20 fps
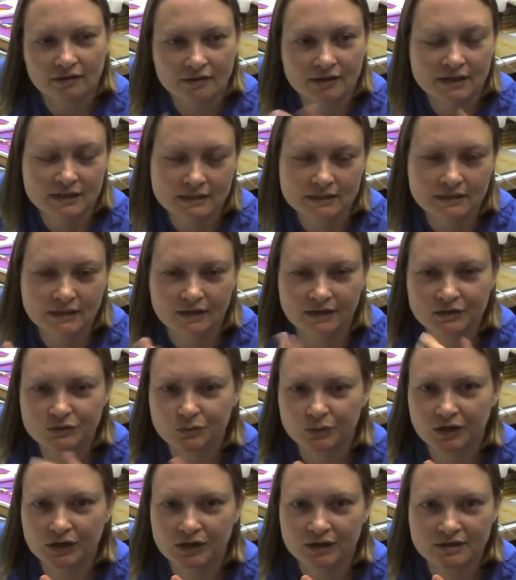because it is
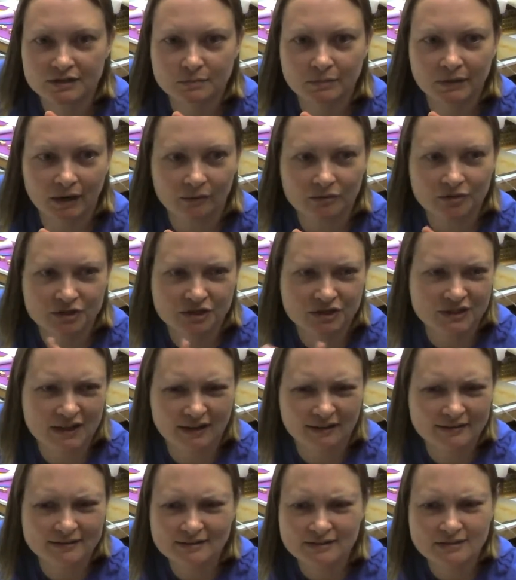what it is. But I was just
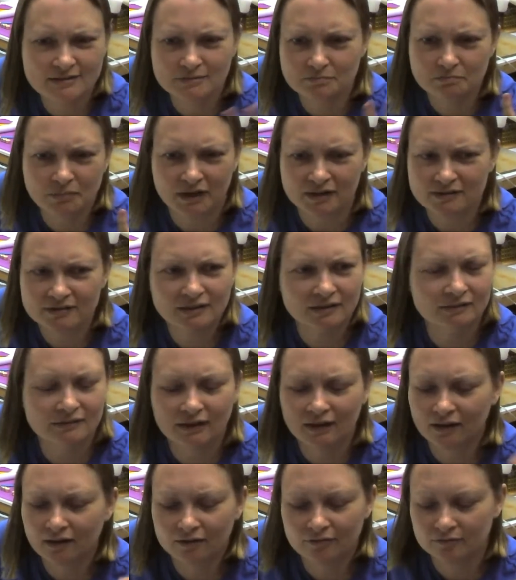not expecting
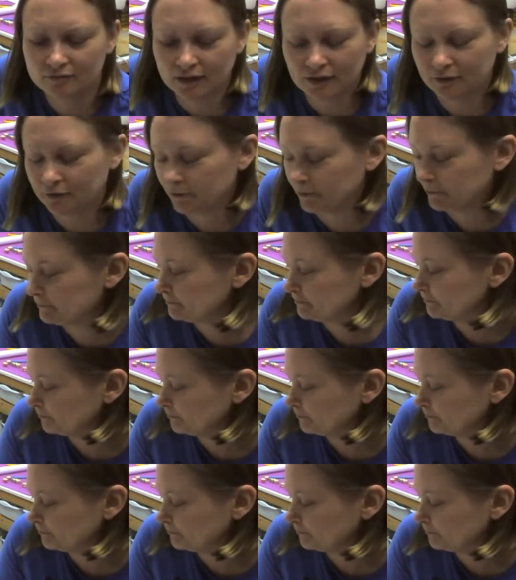that. I don't know.